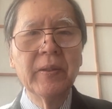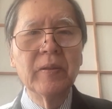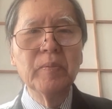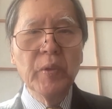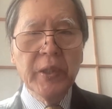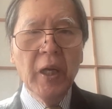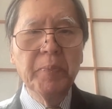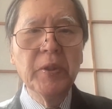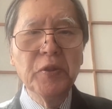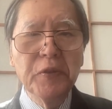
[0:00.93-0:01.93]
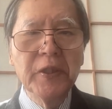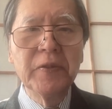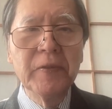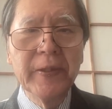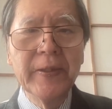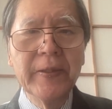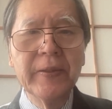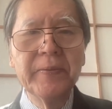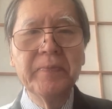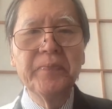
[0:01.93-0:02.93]
Good morning, Happy New Year
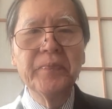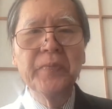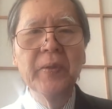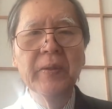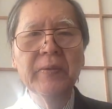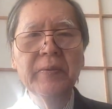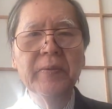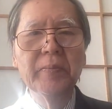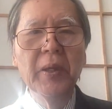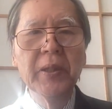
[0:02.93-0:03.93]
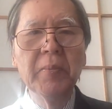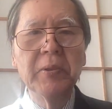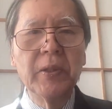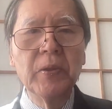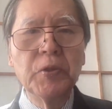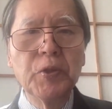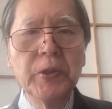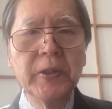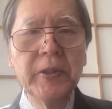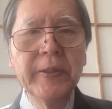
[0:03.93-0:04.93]
today. My name is
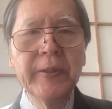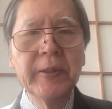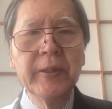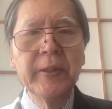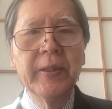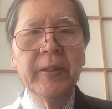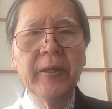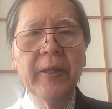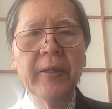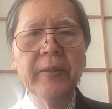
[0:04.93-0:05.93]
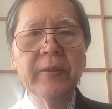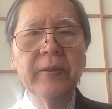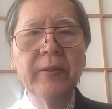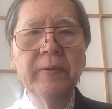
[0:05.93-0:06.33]
Hiroshi and